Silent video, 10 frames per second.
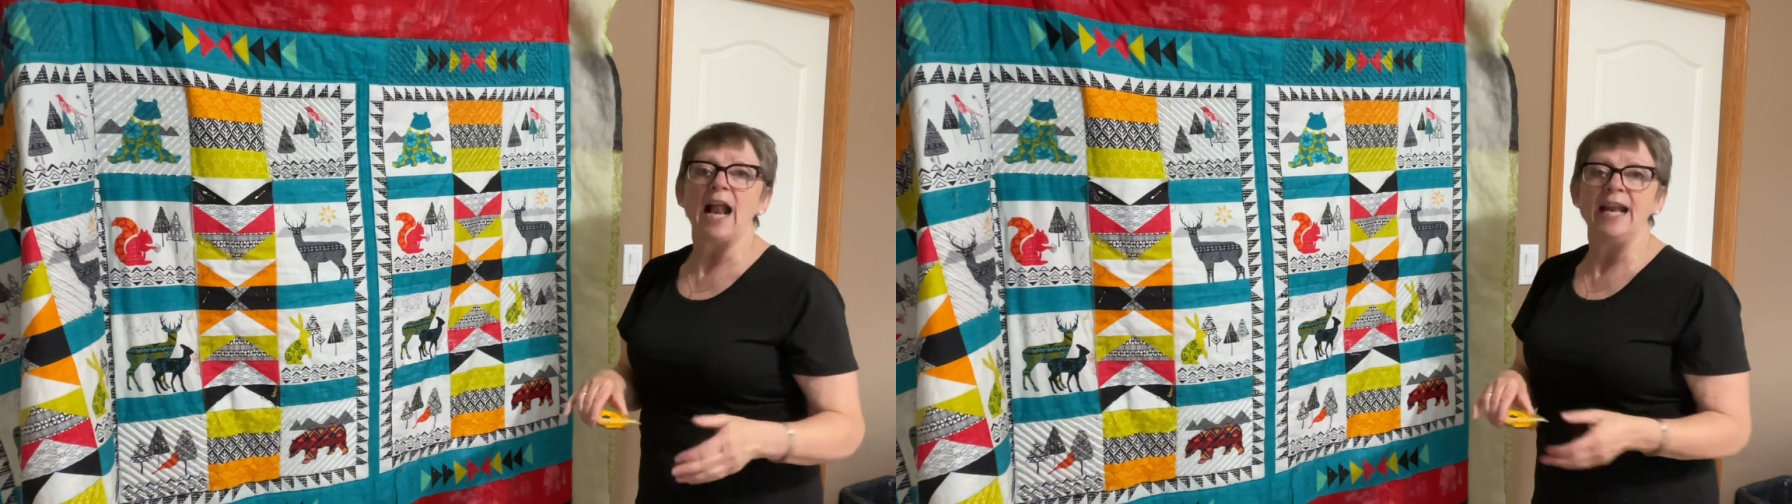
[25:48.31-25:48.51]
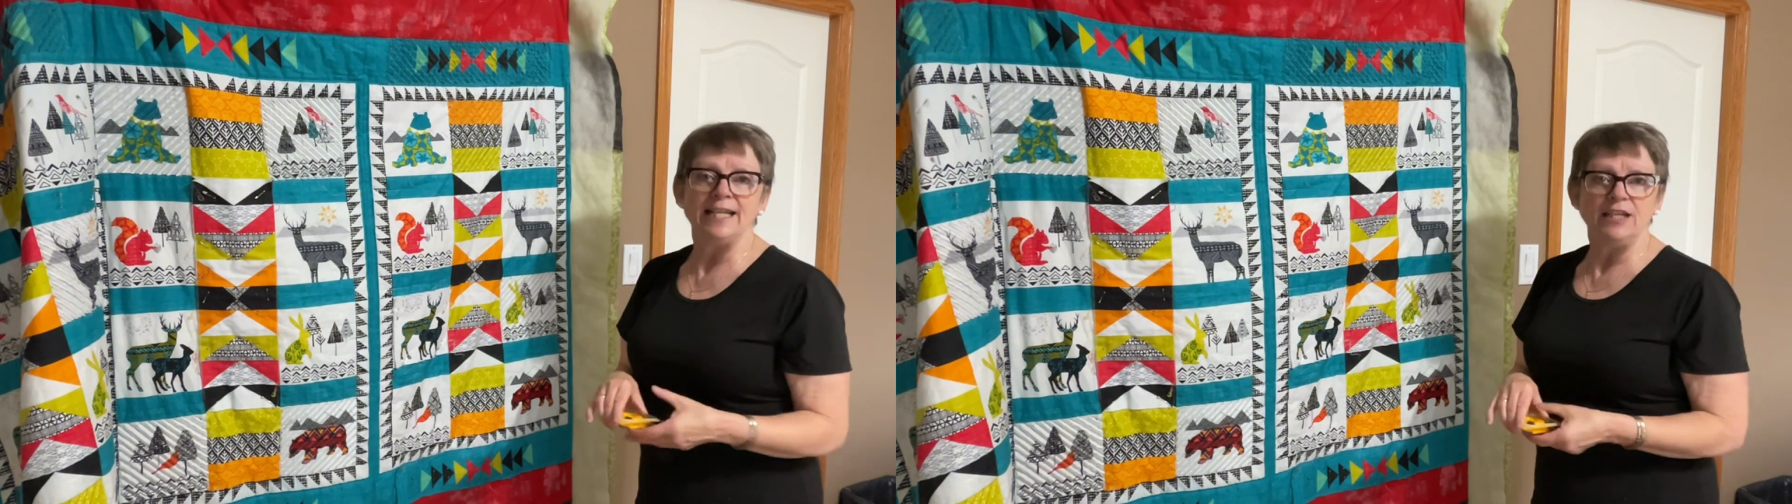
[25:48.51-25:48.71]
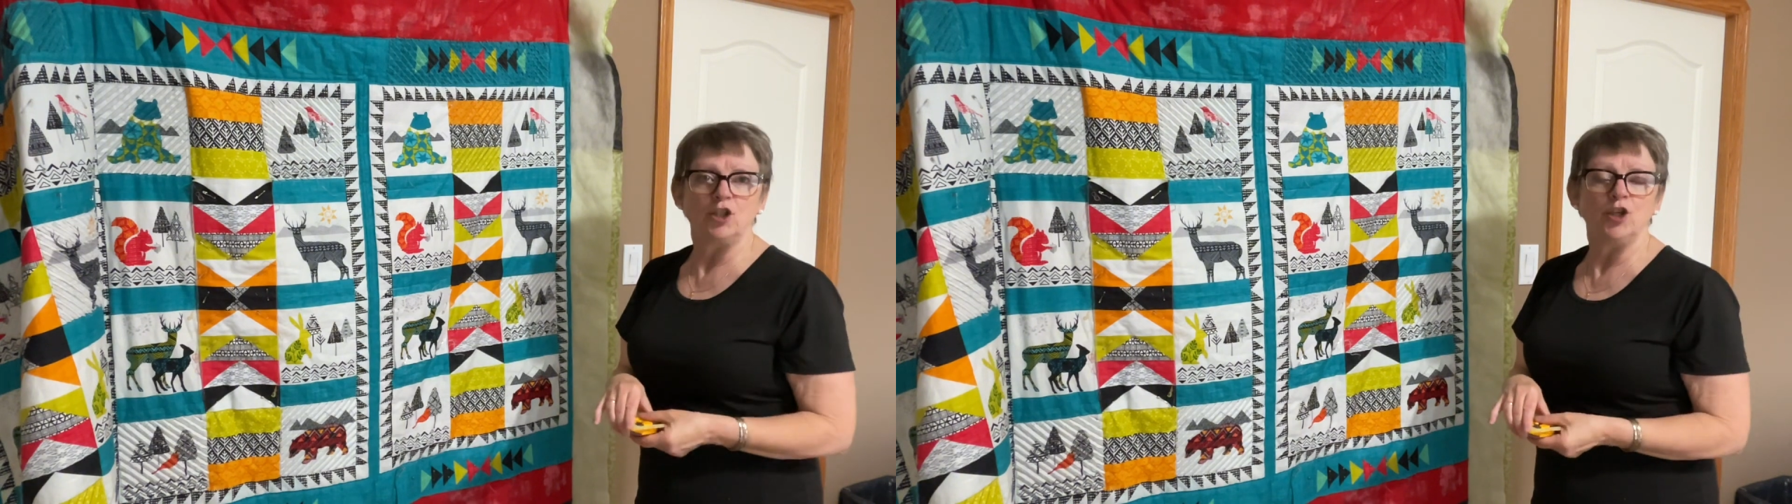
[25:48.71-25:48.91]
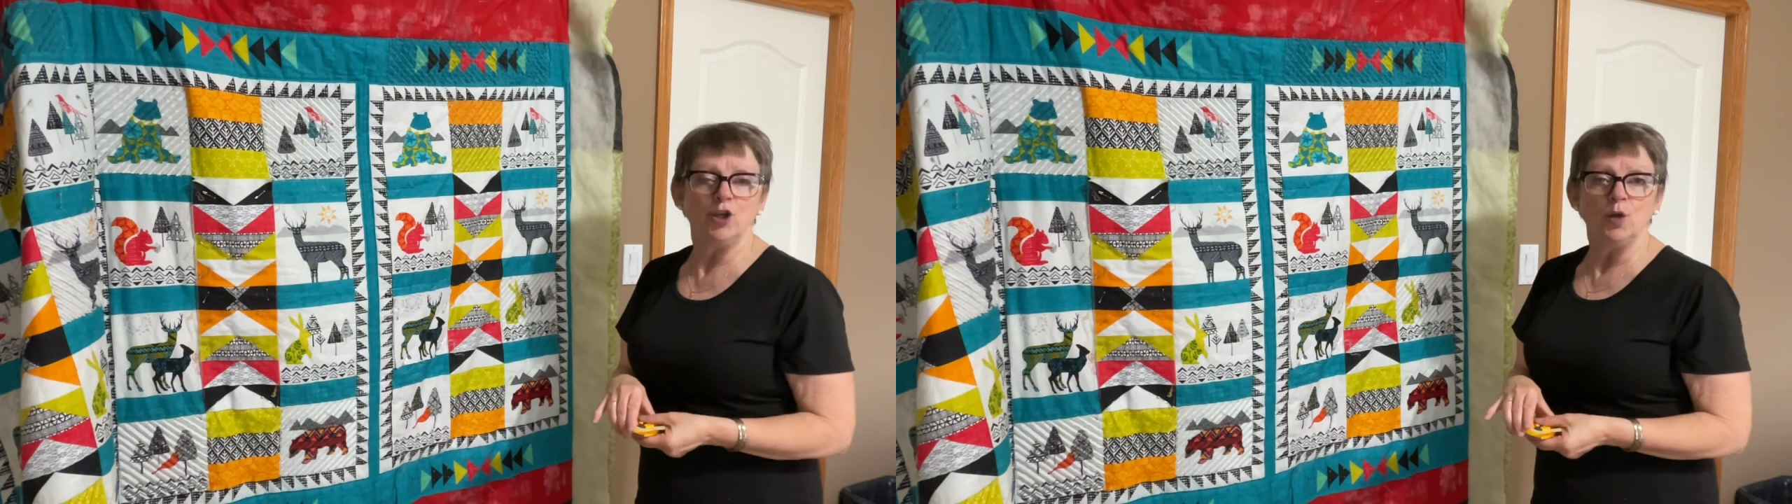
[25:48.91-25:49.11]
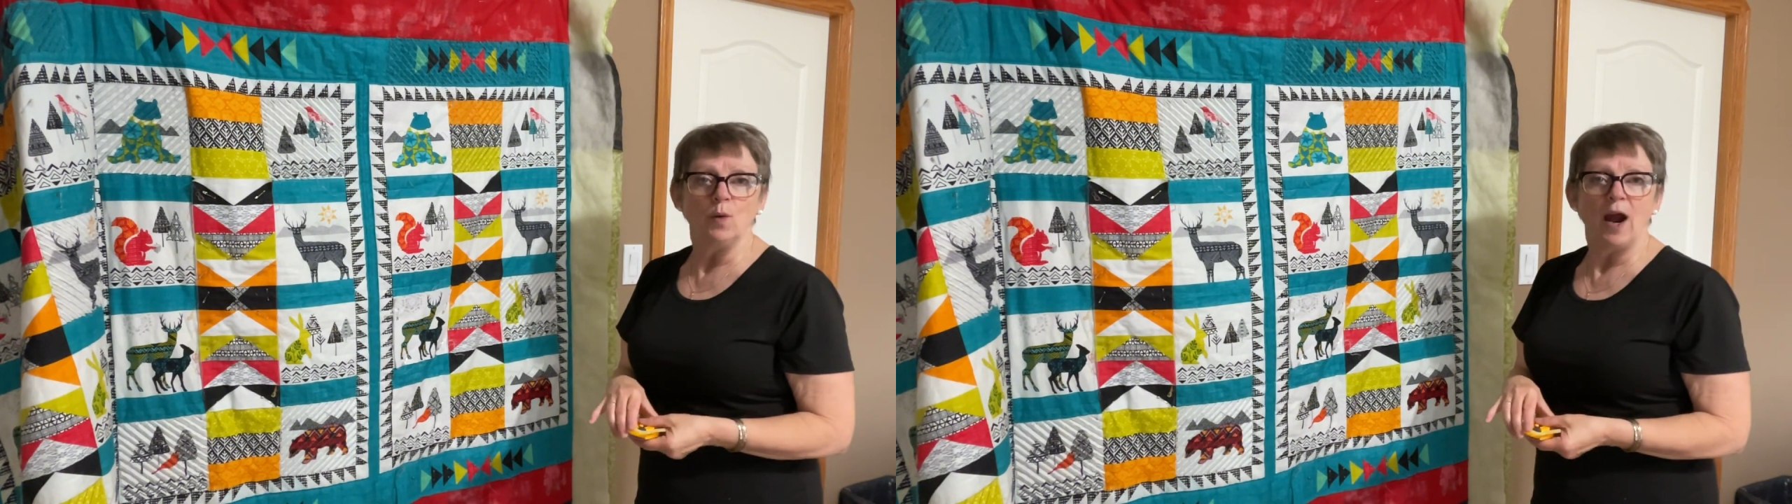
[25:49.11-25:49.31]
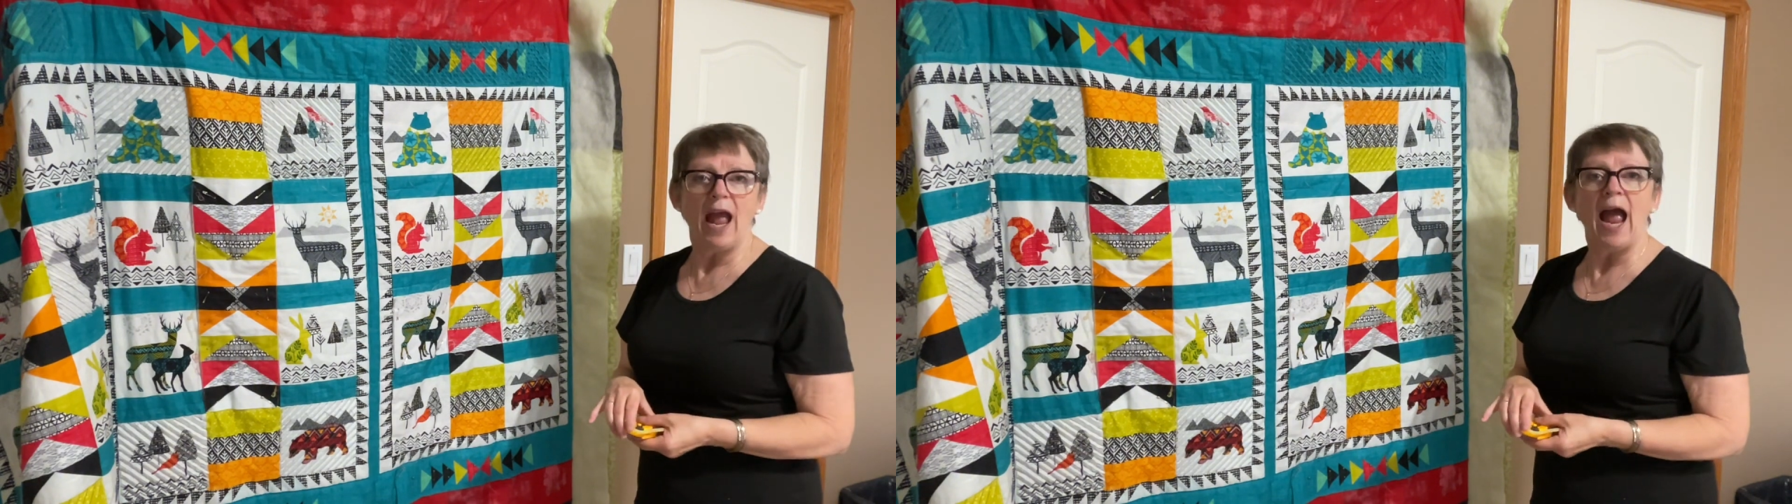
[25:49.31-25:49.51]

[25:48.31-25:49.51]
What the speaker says: I need to do.